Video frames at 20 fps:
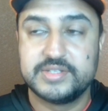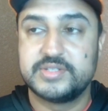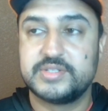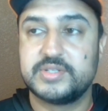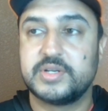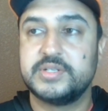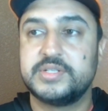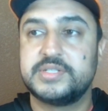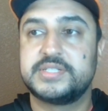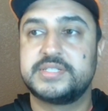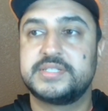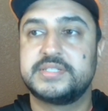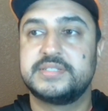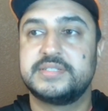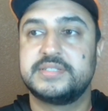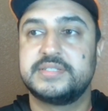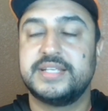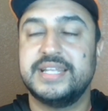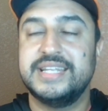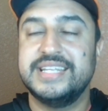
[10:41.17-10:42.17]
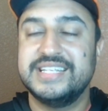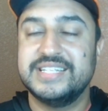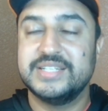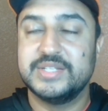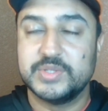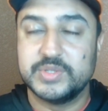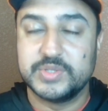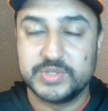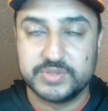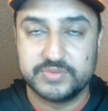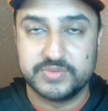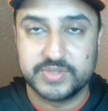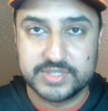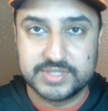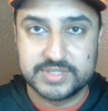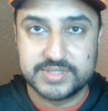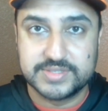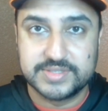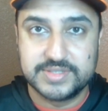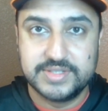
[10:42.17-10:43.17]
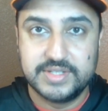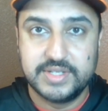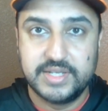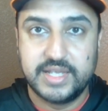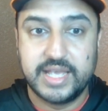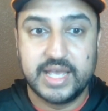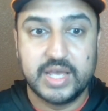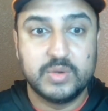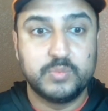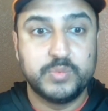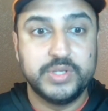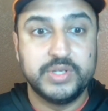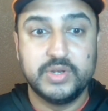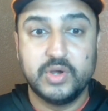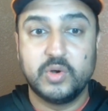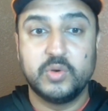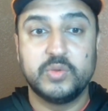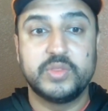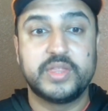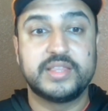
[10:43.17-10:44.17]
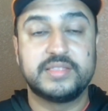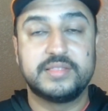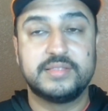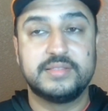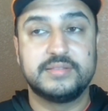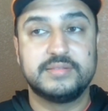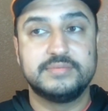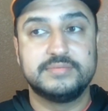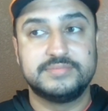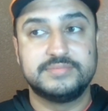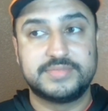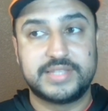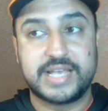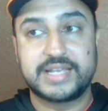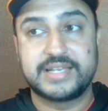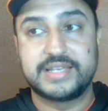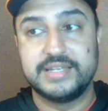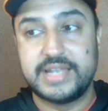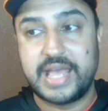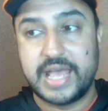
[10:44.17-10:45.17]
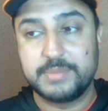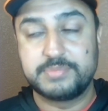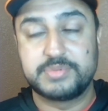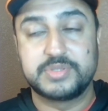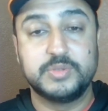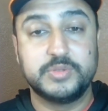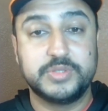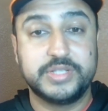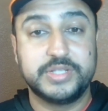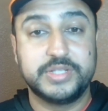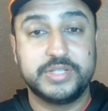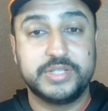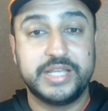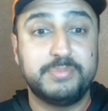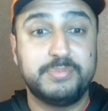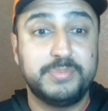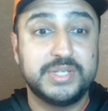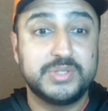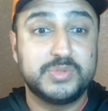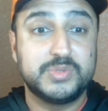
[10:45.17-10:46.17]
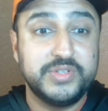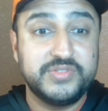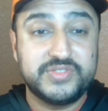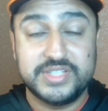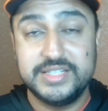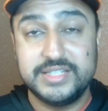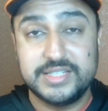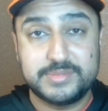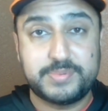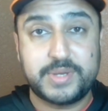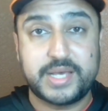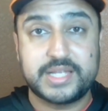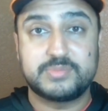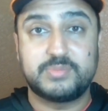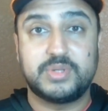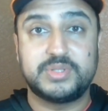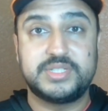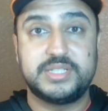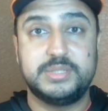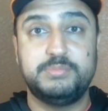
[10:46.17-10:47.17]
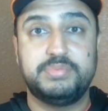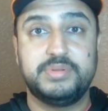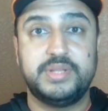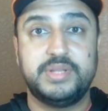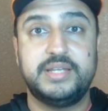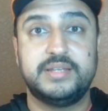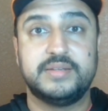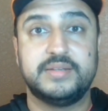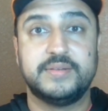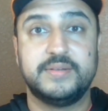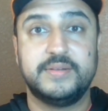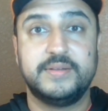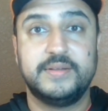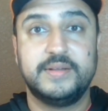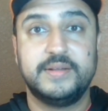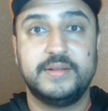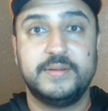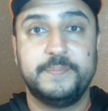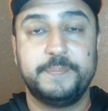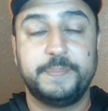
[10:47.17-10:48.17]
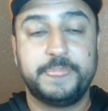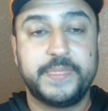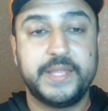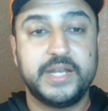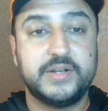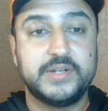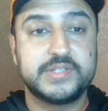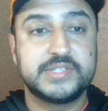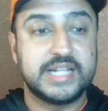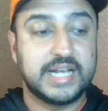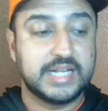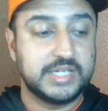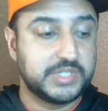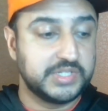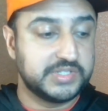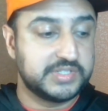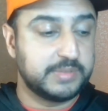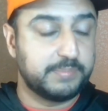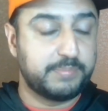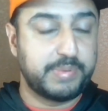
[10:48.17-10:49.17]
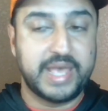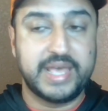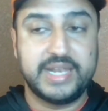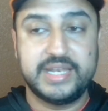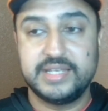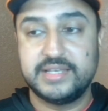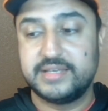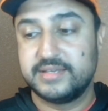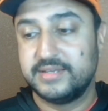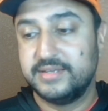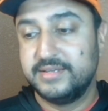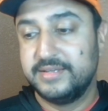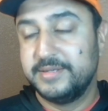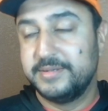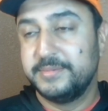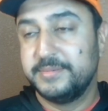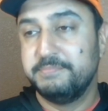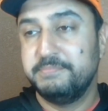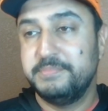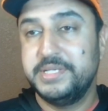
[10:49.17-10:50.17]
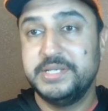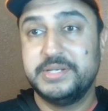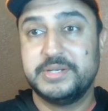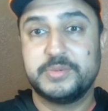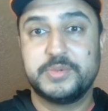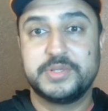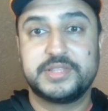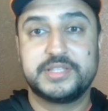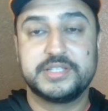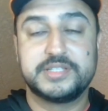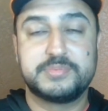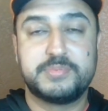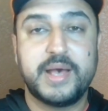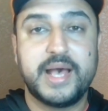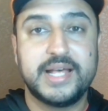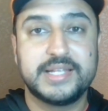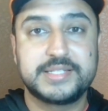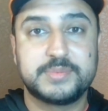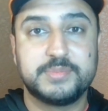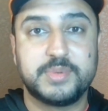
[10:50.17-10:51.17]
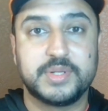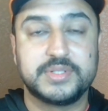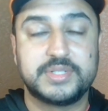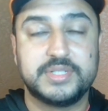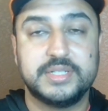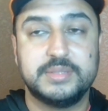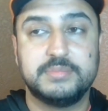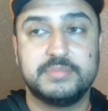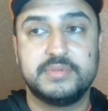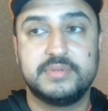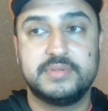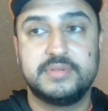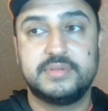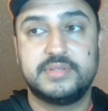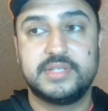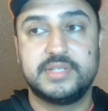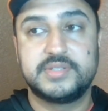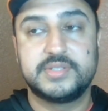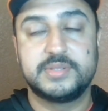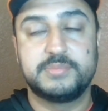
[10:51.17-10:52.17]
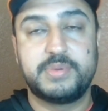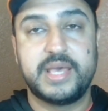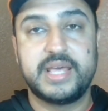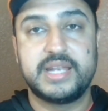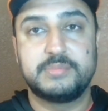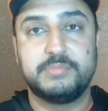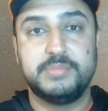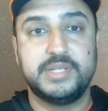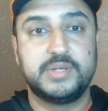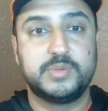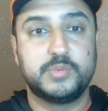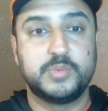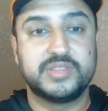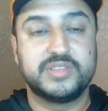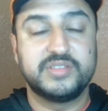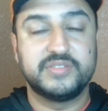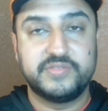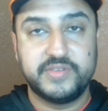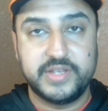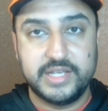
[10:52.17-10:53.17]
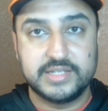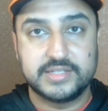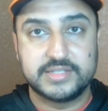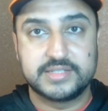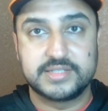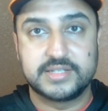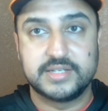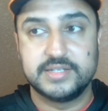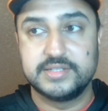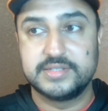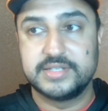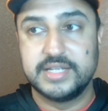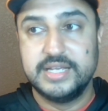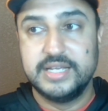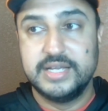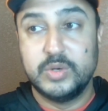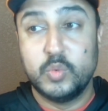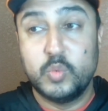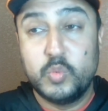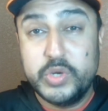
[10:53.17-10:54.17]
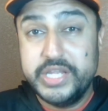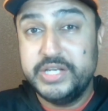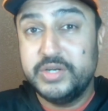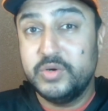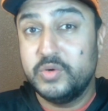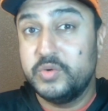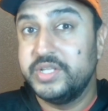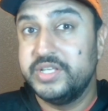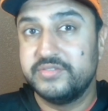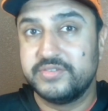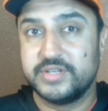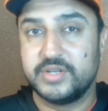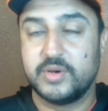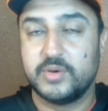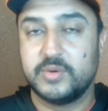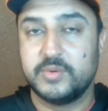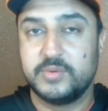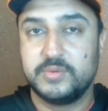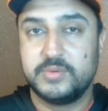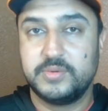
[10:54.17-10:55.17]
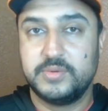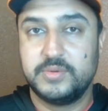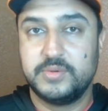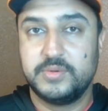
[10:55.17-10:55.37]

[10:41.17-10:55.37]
starts getting nervous. And we know that that can absolutely happen because we've seen this basketball team play. There is not just a panic meter with this basketball team. There's a panic meter with the fans because we don't even know